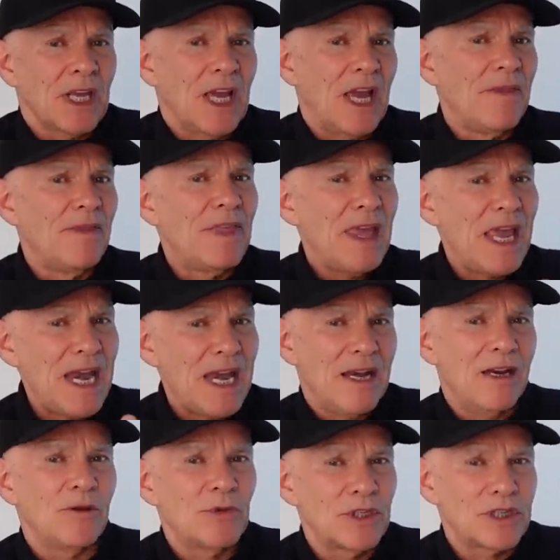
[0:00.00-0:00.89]
And
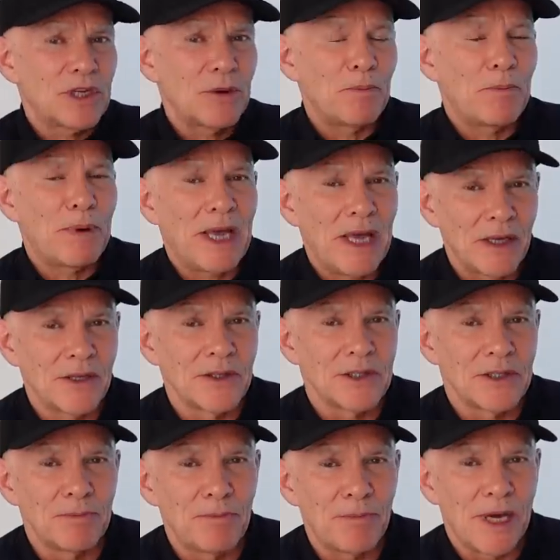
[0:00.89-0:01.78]
then it was
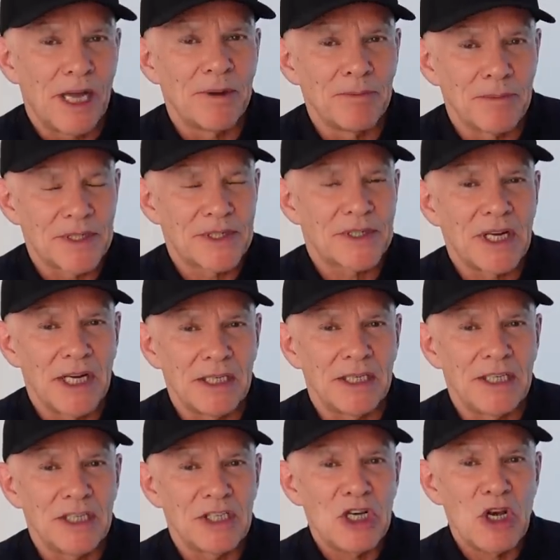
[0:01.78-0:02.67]
compounded by
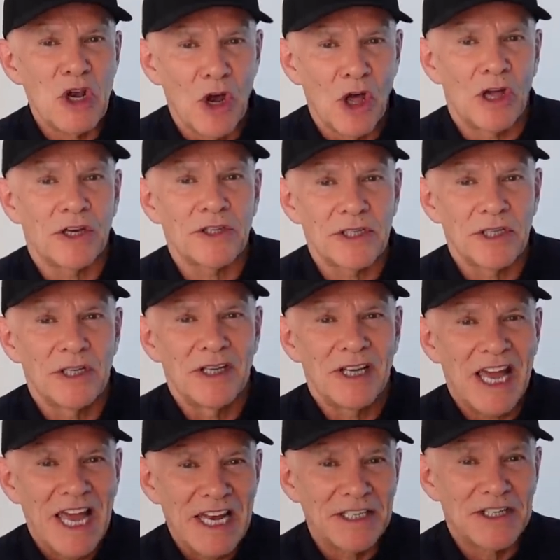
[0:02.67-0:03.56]
Mercedes not
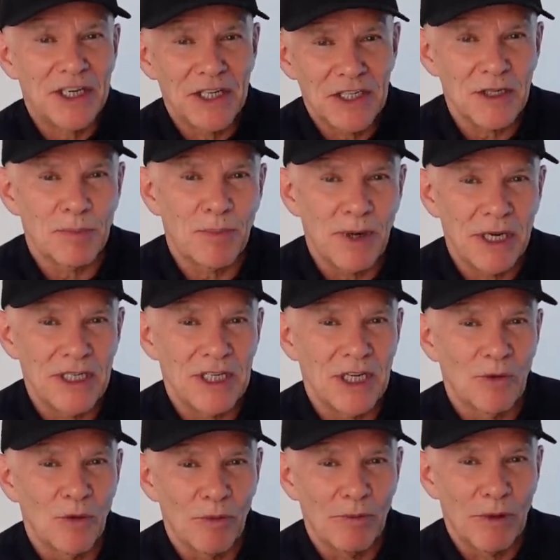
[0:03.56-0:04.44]

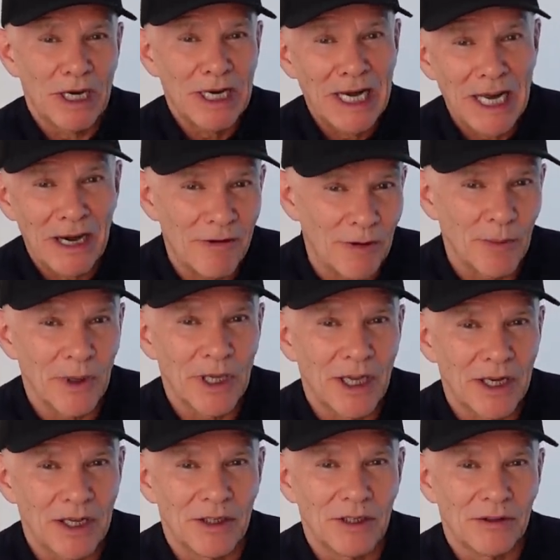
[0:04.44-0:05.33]
anticipating what McLaren were
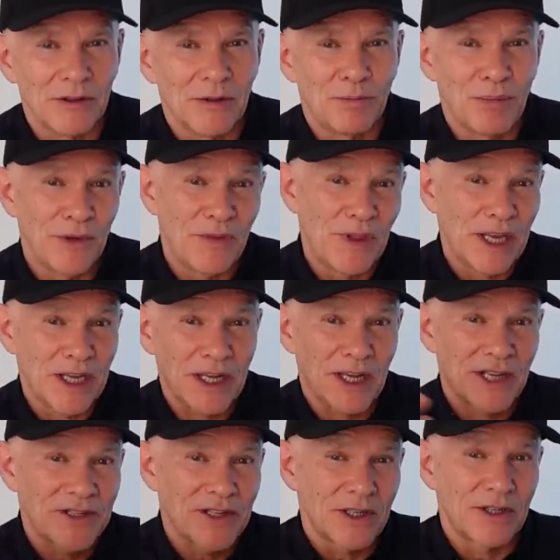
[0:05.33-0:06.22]
going to do and put their
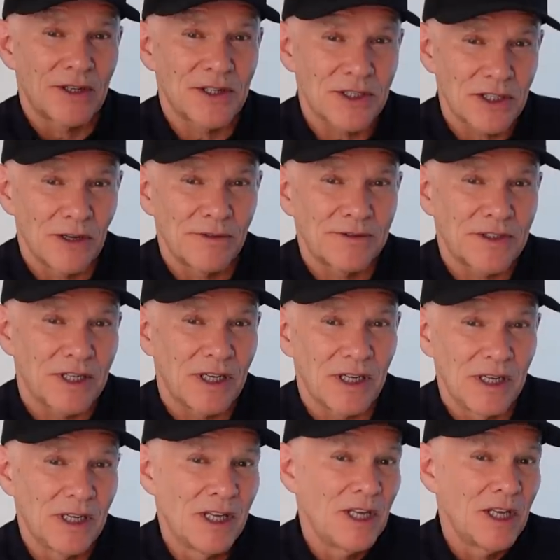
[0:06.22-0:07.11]
cars onto the soft
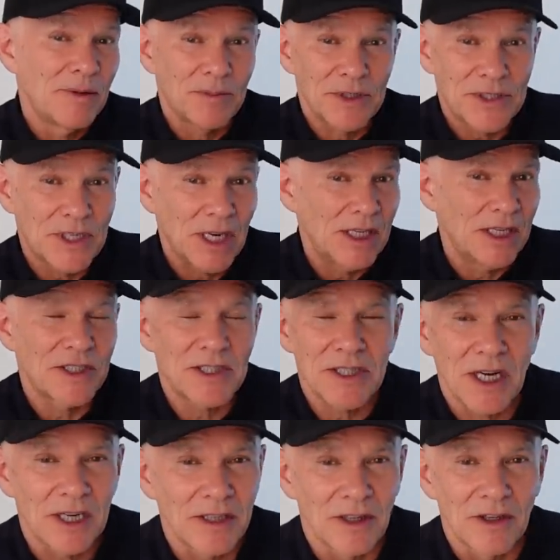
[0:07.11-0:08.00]
tyre. Mercedes
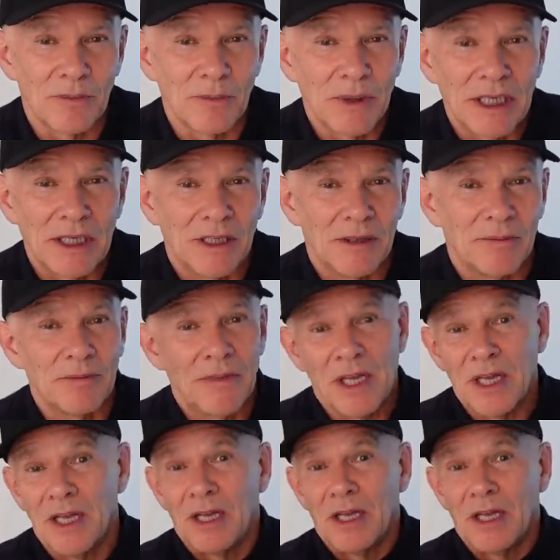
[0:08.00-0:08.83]
started on the medium.